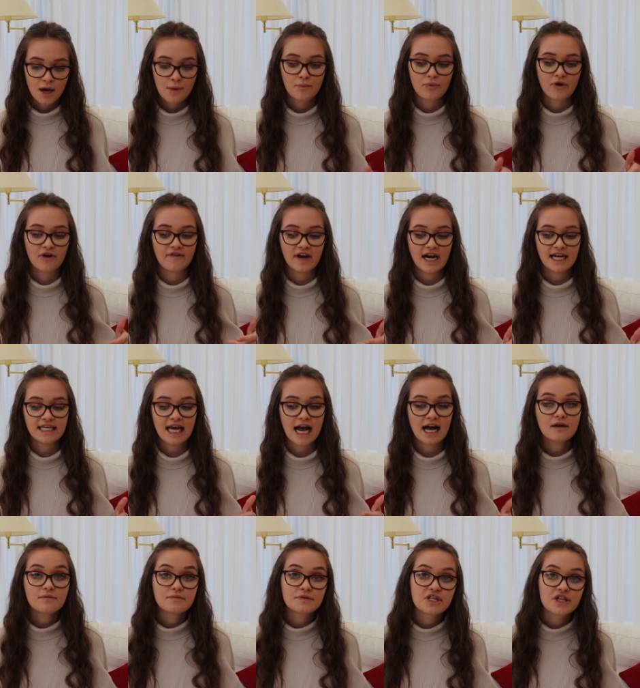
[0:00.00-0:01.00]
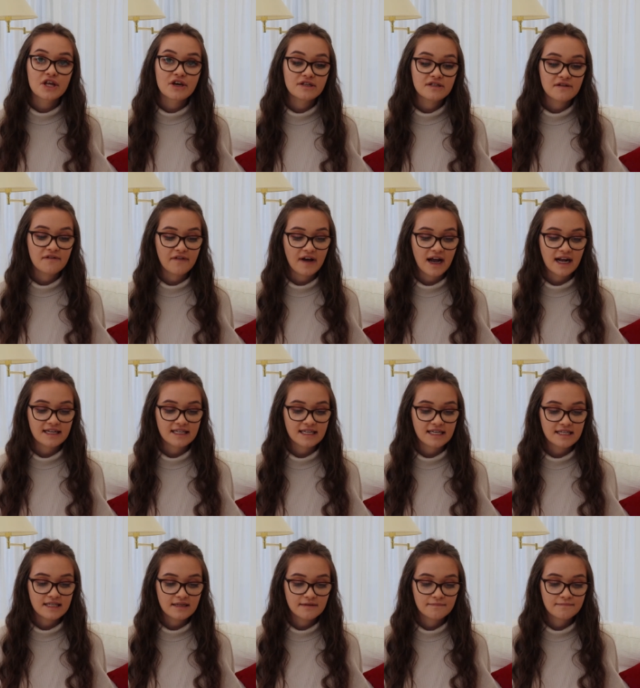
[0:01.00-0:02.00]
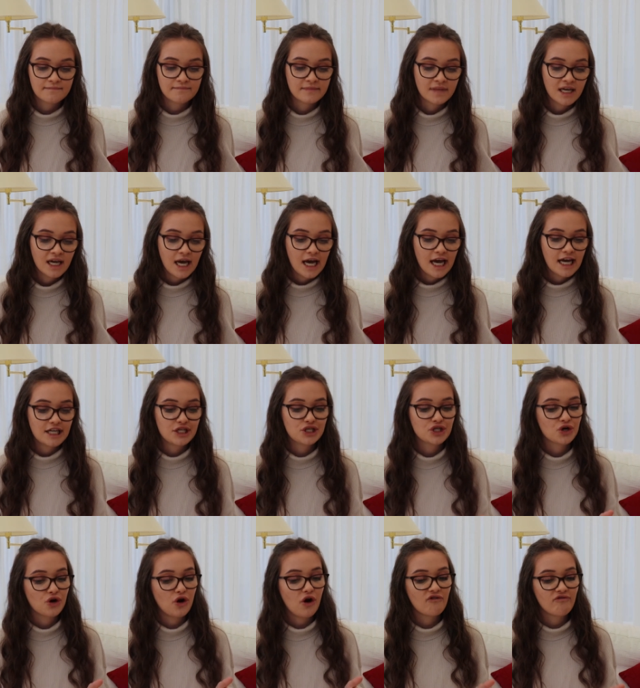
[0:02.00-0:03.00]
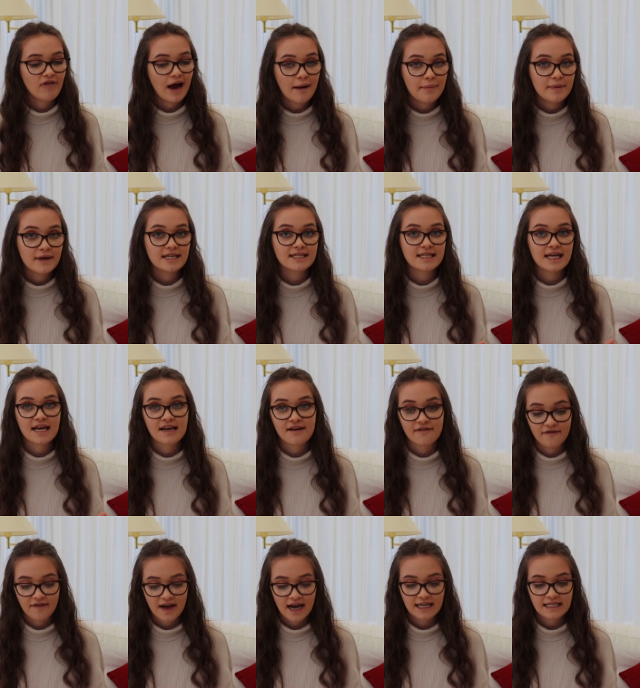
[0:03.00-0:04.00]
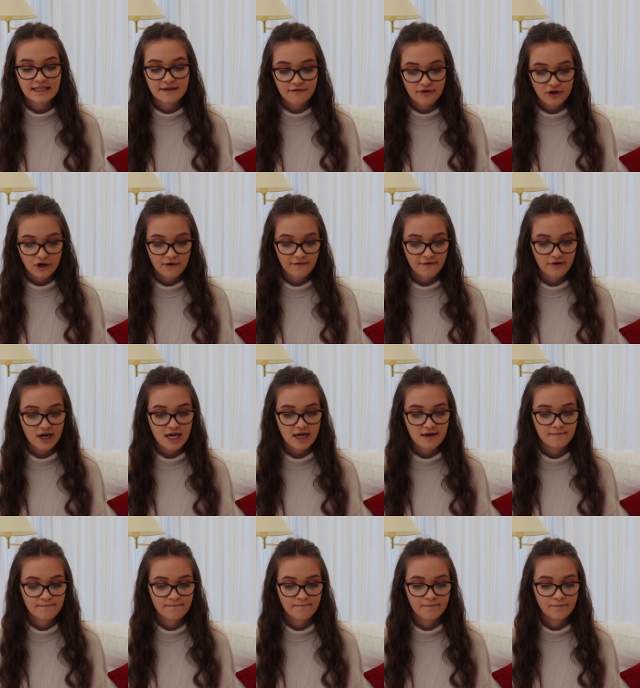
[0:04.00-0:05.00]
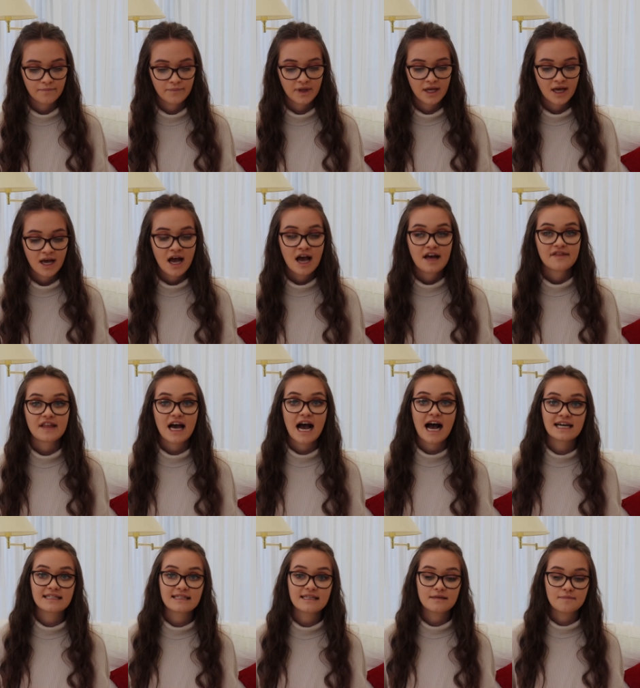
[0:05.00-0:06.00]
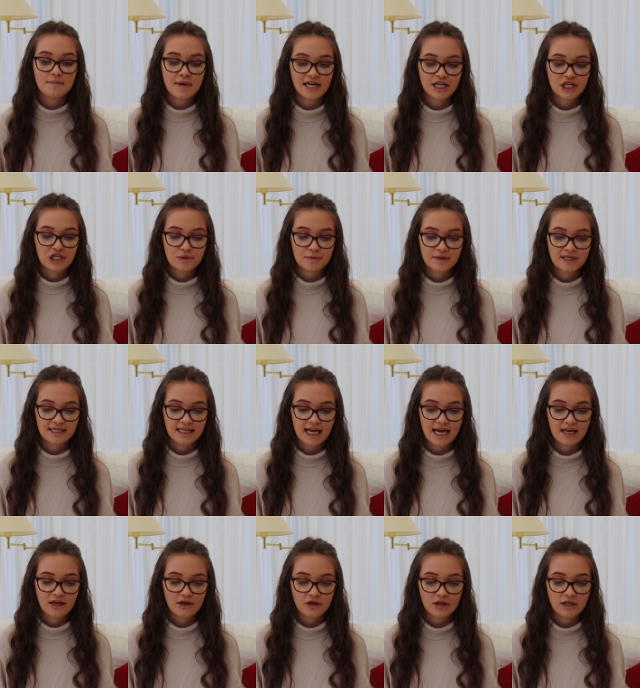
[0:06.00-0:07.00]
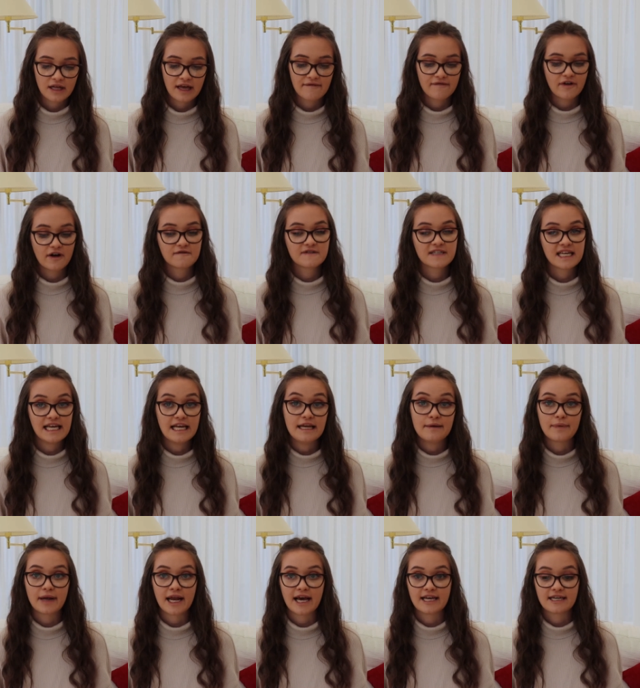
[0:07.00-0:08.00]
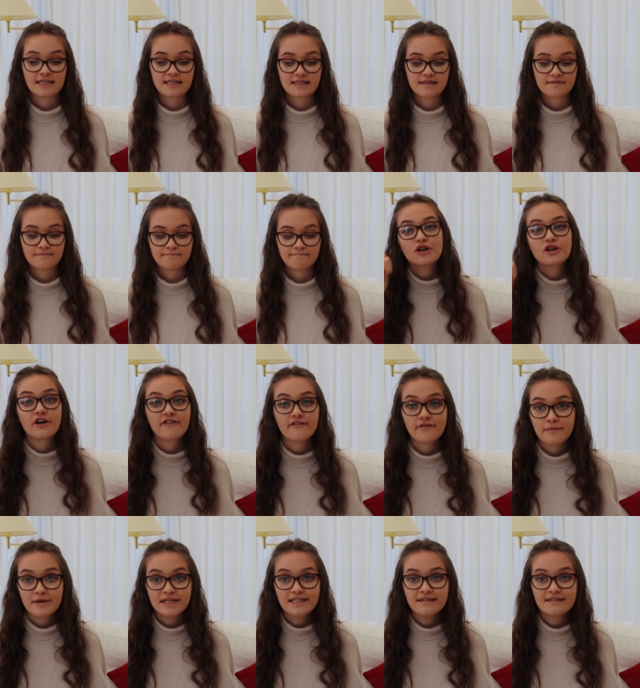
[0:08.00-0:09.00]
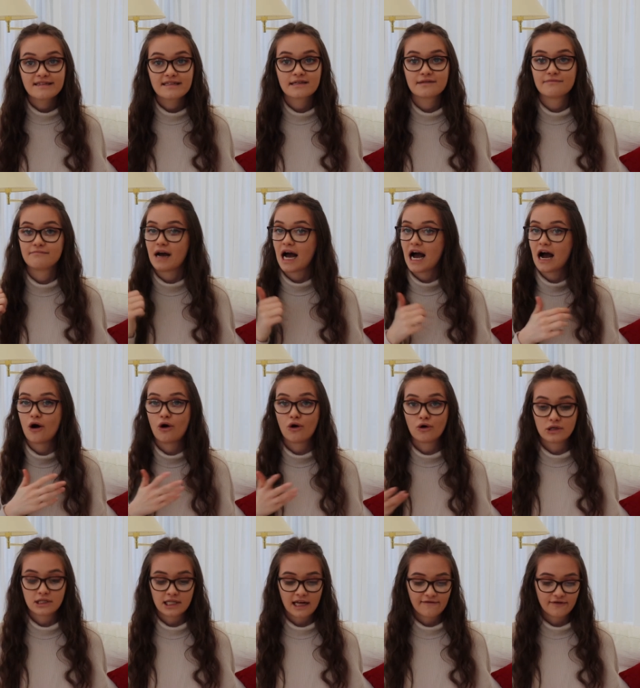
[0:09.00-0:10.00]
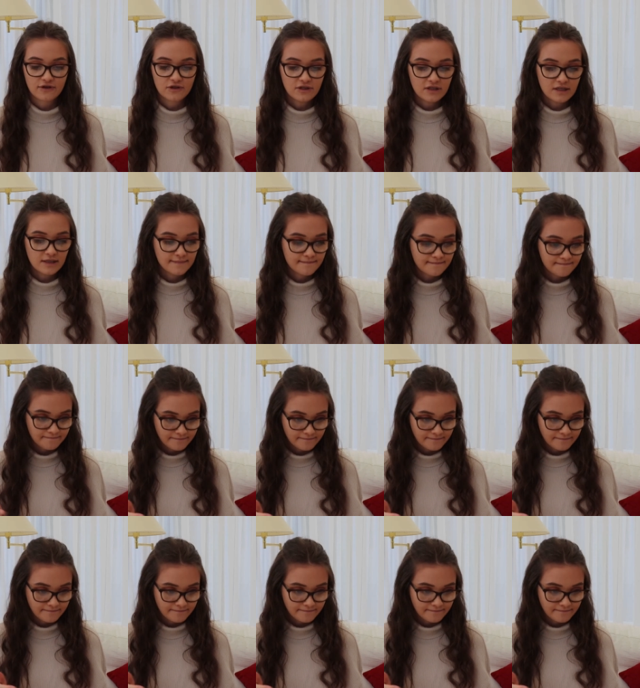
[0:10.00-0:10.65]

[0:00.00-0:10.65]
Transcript: provide help to those affected, ensure a rapid and effective recovery. The hazard management cycle involves key players, governments at all levels,